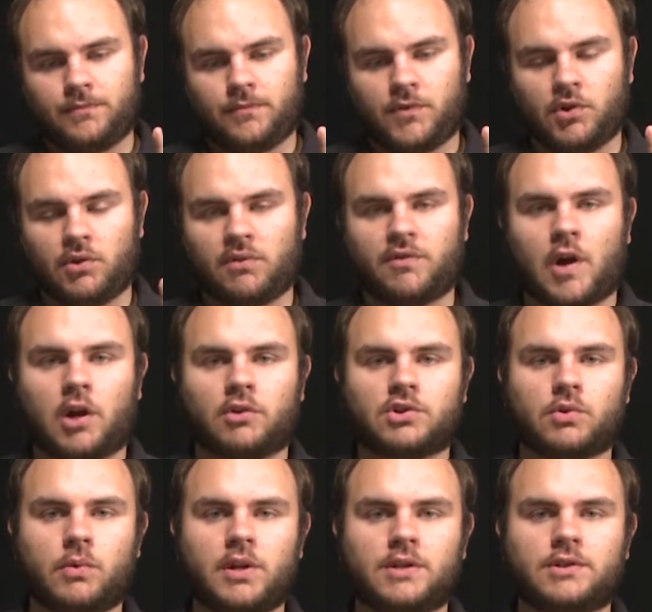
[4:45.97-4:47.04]
do the final
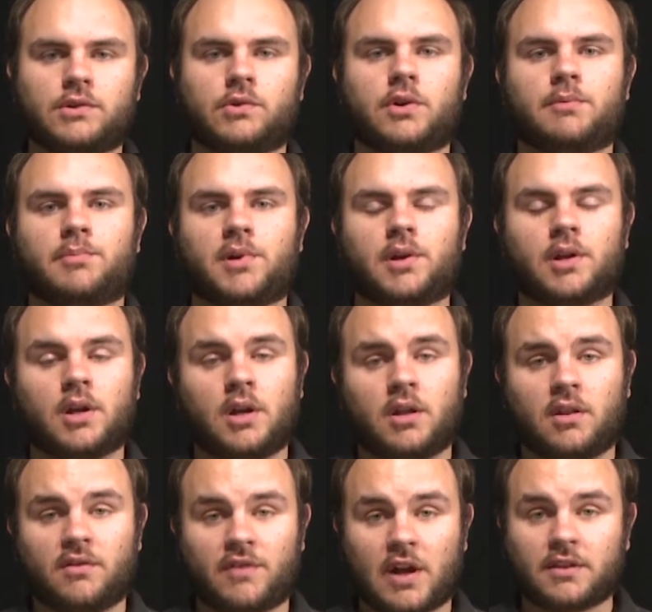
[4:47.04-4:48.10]
tweaks to it, but
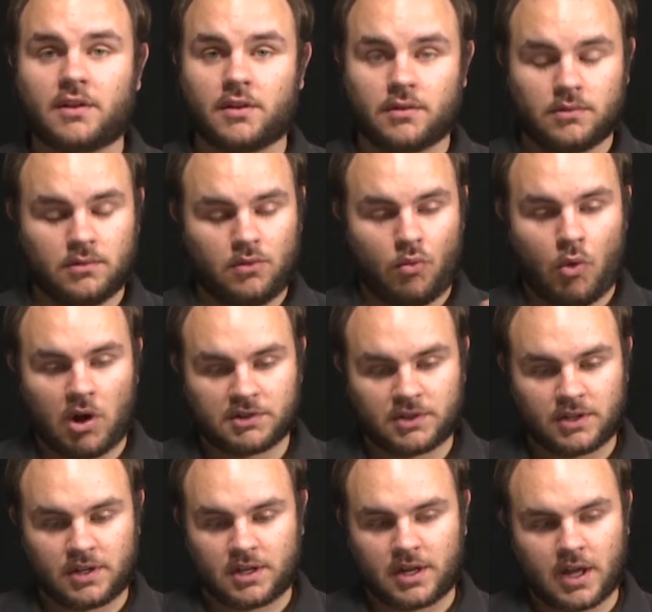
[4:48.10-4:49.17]
the fact that
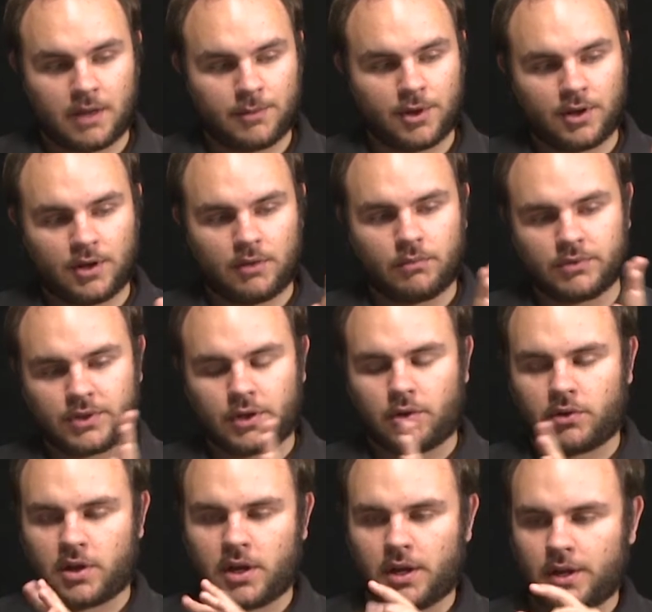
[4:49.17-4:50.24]
Watson came in and was like,
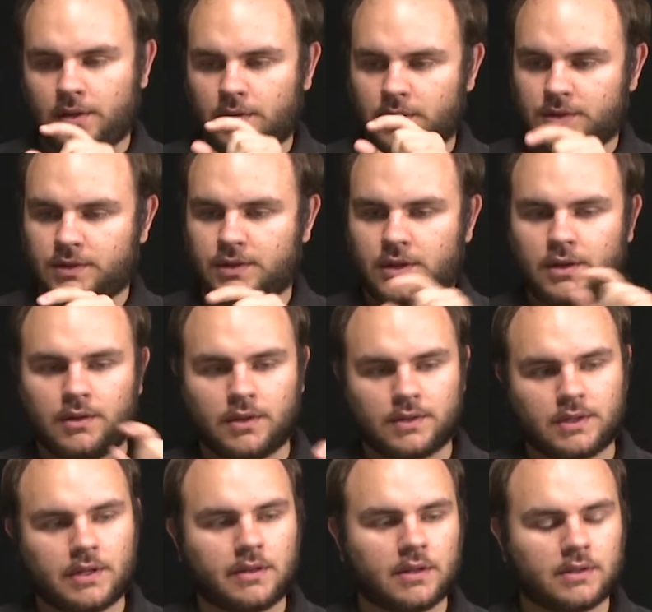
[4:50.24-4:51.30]
okay, this scene, this
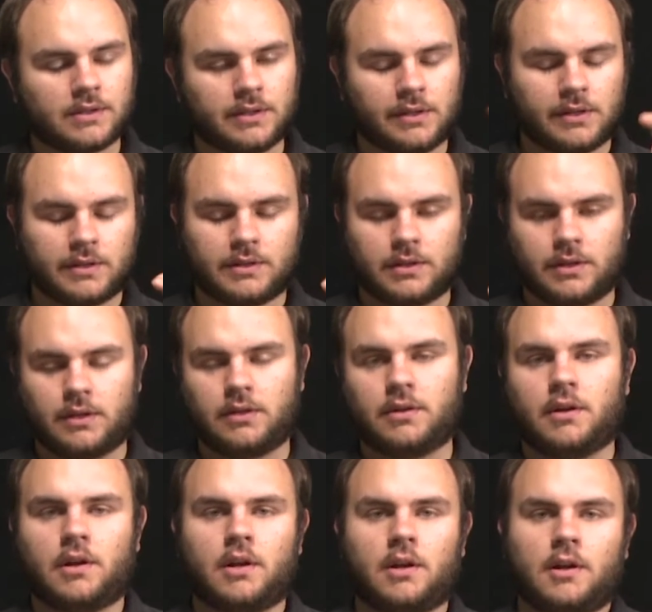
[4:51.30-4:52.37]
scene, this scene, this scene,
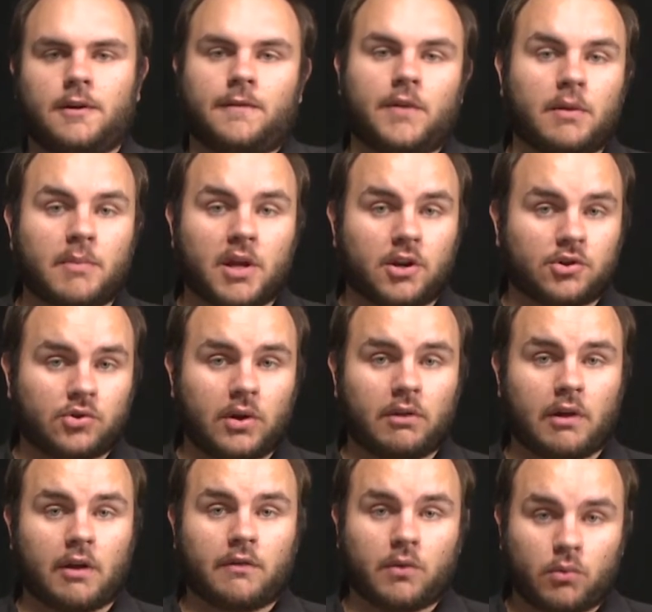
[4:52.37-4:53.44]
and made a
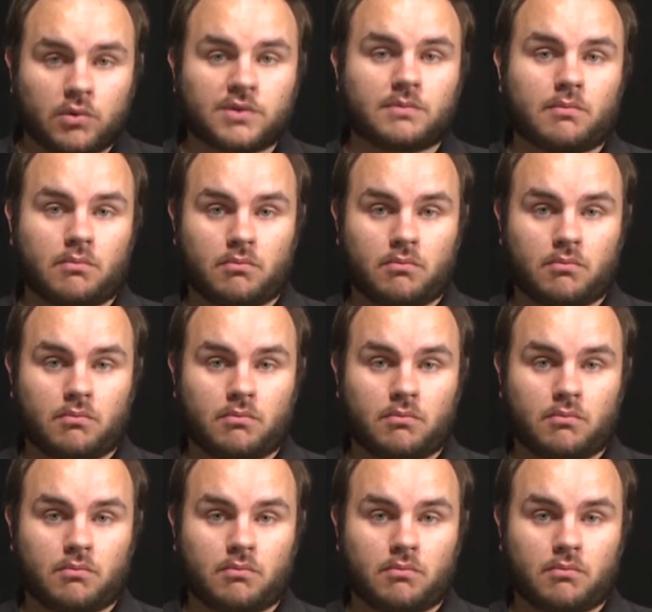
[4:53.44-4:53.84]
trailer out of it was